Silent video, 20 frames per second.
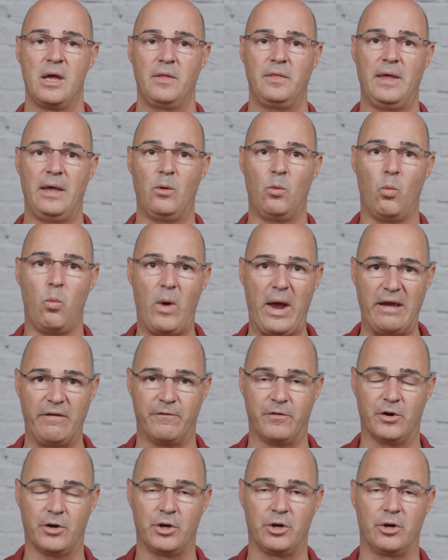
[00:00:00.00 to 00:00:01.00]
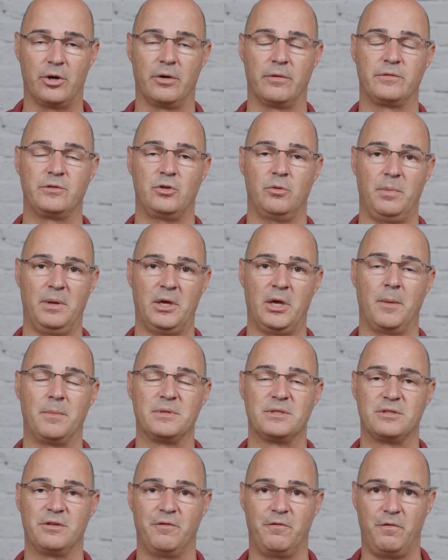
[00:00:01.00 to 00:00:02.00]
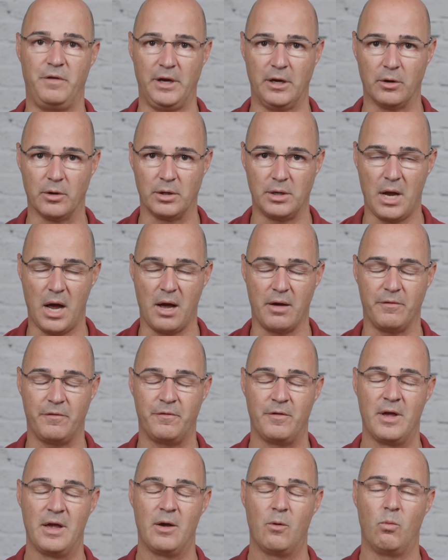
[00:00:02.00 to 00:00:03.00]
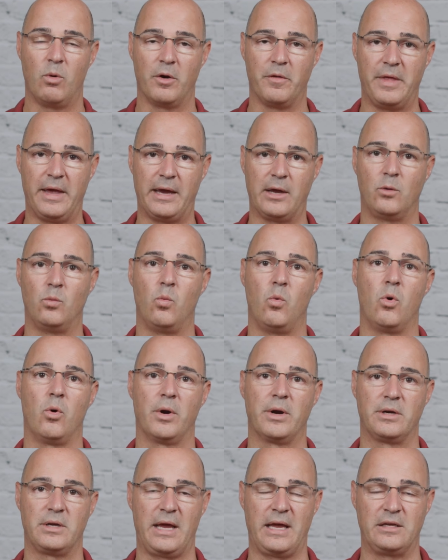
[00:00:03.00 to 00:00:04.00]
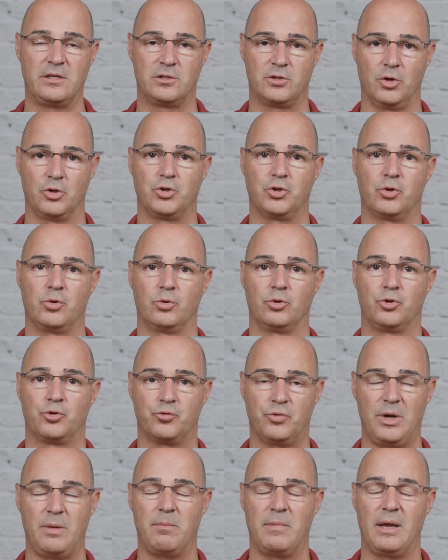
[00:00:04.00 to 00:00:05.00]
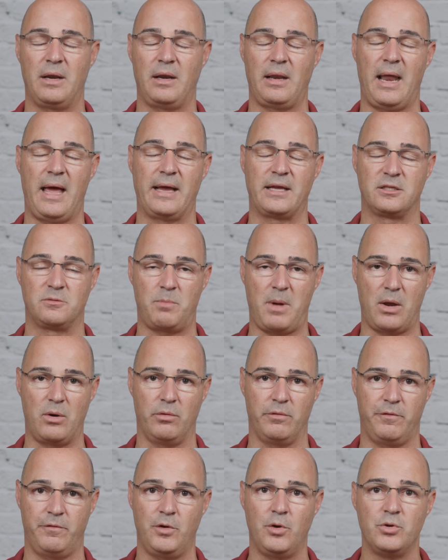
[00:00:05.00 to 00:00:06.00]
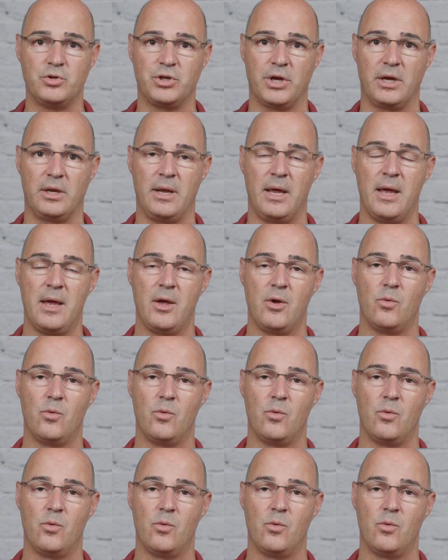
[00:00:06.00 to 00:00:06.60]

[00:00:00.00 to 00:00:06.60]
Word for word: They wait for curves to become severe enough where they can warrant a surgical treatment like spinal fusion,